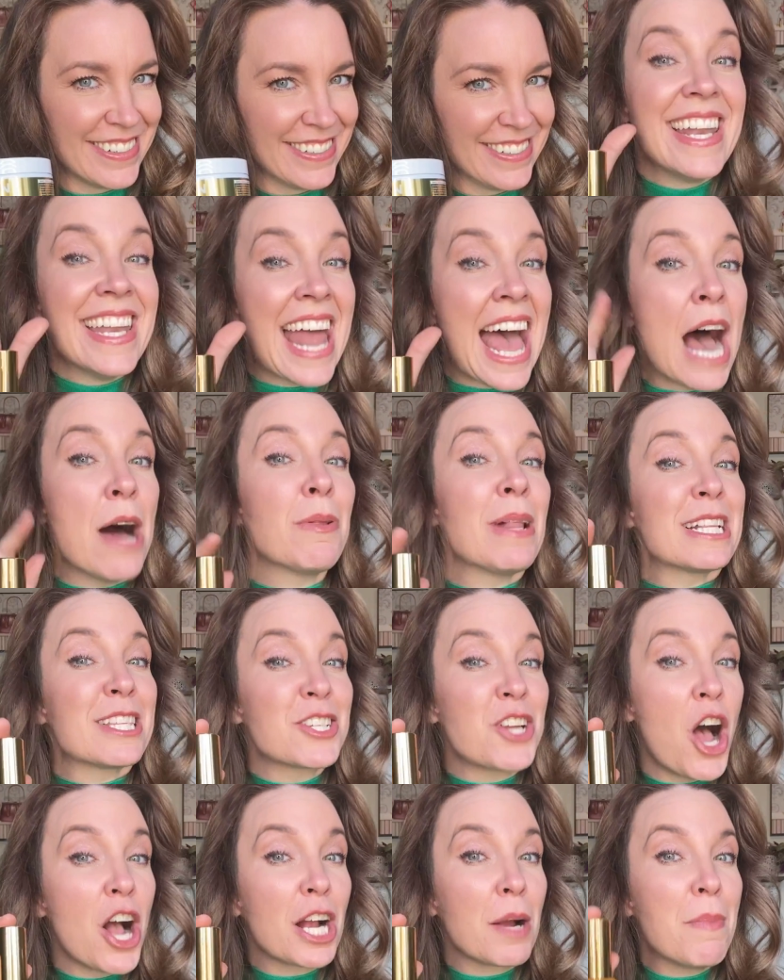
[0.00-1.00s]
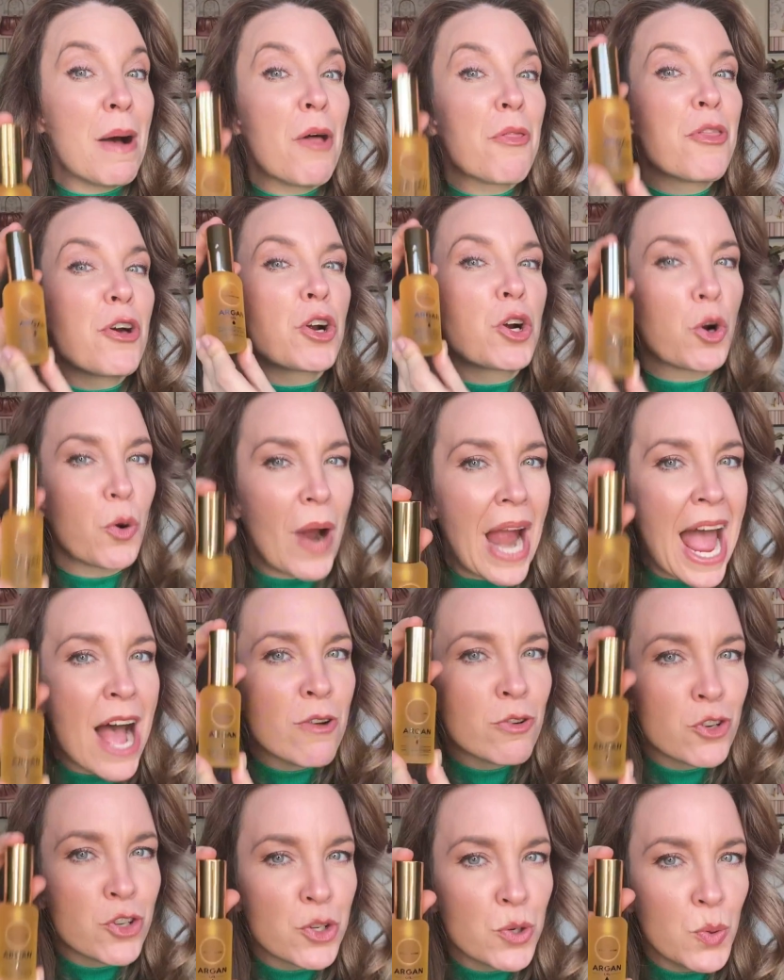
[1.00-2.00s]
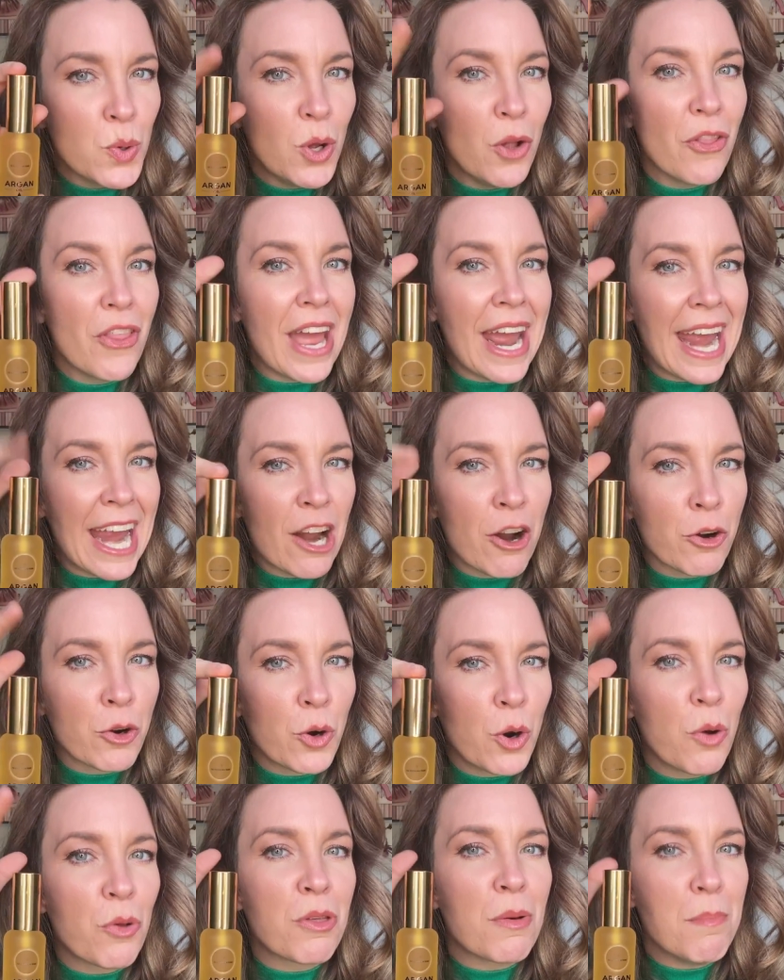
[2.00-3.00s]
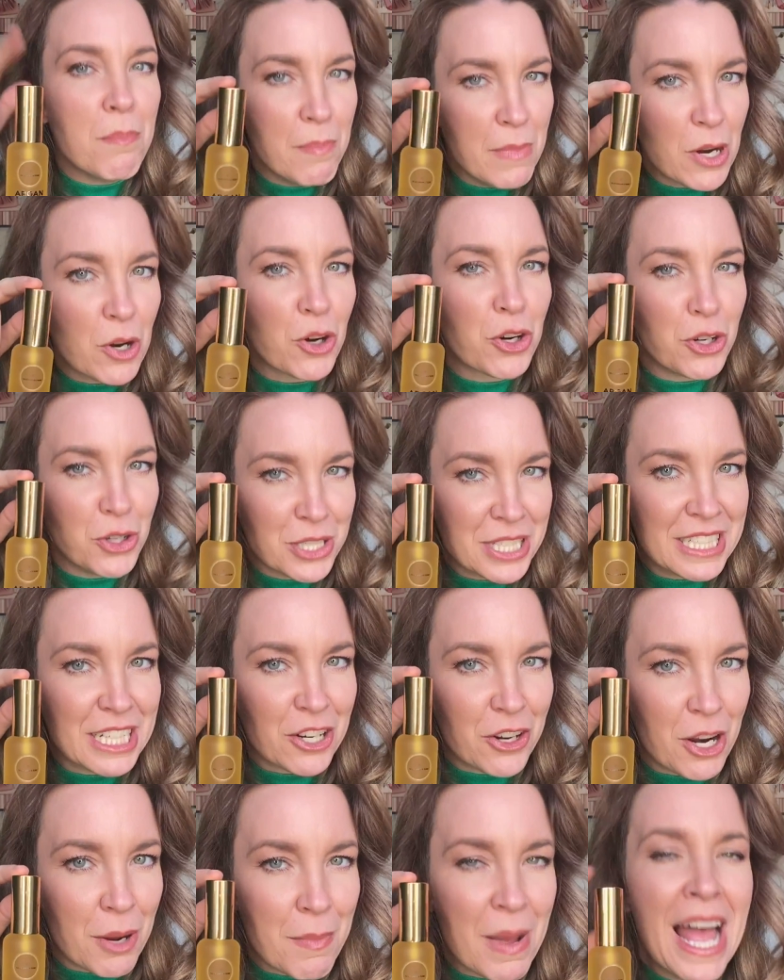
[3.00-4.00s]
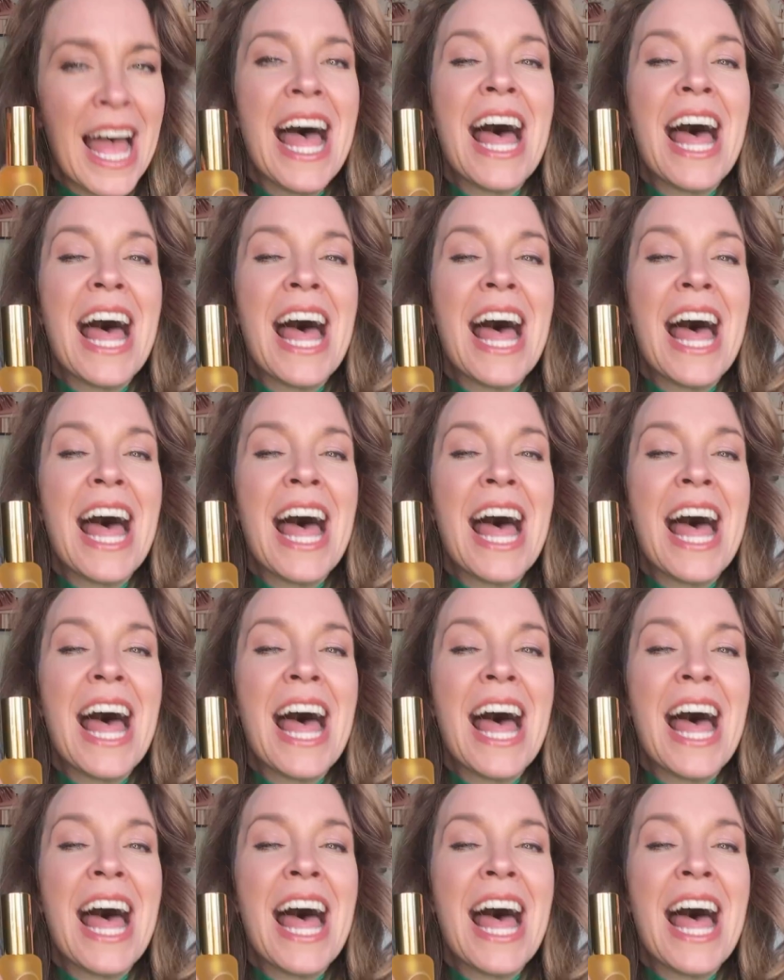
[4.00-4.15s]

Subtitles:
Now let's talk about the crown jewel, the hair growth miracle serum.